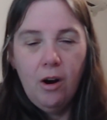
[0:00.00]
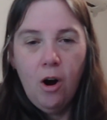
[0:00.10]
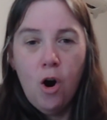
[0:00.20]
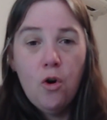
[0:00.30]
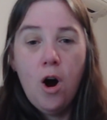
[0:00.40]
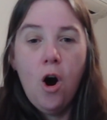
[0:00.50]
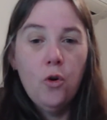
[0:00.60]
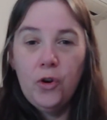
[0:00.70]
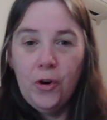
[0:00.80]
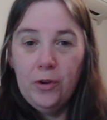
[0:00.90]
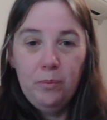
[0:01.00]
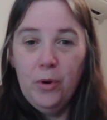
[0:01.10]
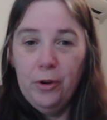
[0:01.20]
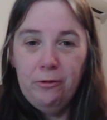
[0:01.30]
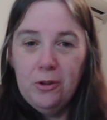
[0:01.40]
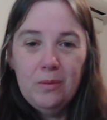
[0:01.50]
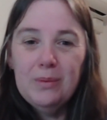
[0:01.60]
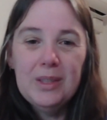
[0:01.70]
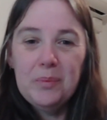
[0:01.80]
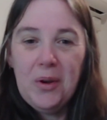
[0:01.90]
old home perfume
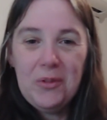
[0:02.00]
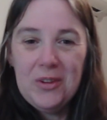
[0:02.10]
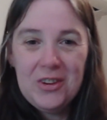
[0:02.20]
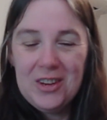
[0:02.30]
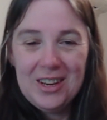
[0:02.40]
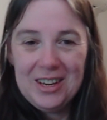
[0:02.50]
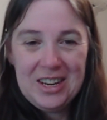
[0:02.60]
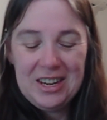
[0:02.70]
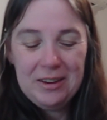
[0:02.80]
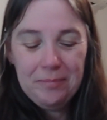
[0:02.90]
smell that you can get.